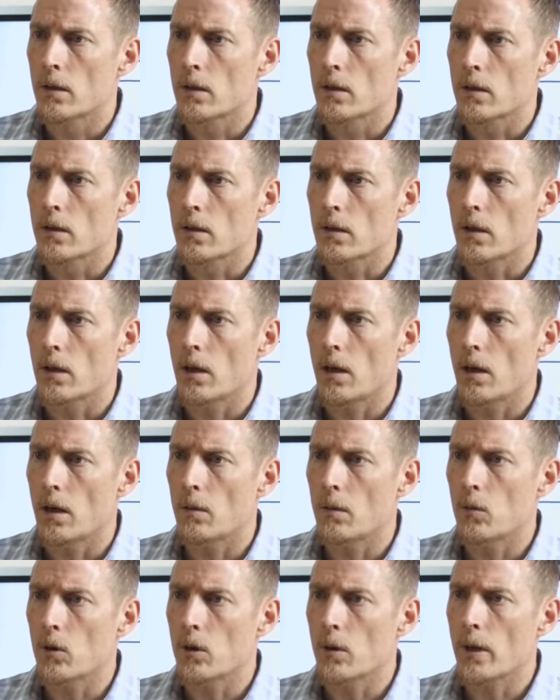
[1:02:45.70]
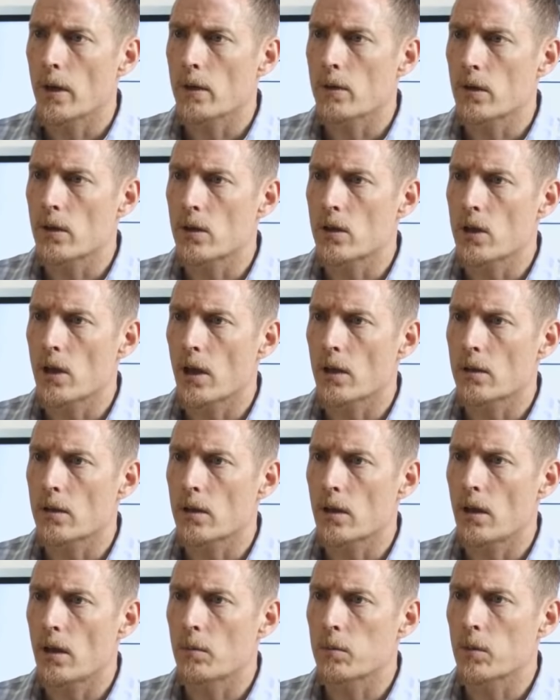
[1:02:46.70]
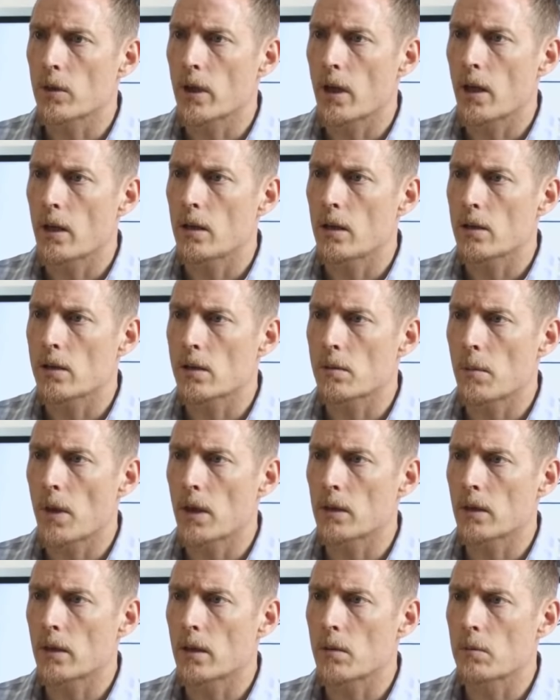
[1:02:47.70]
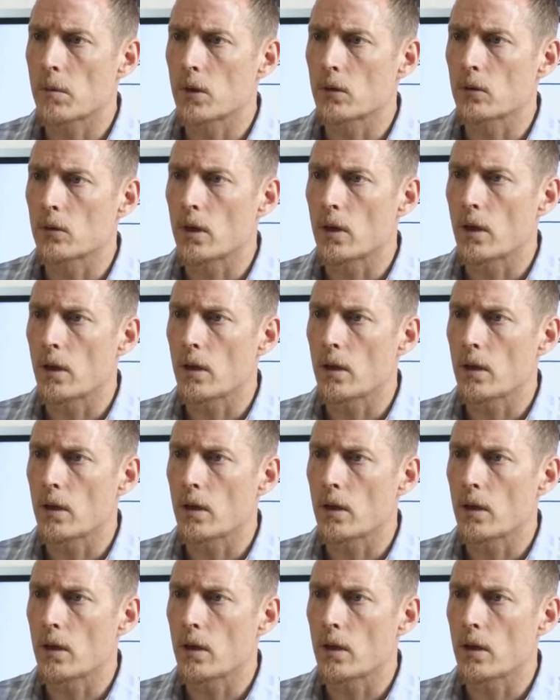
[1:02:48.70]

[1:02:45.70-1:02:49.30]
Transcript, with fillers: Uh, what do I suggest to help regain the smelling ability?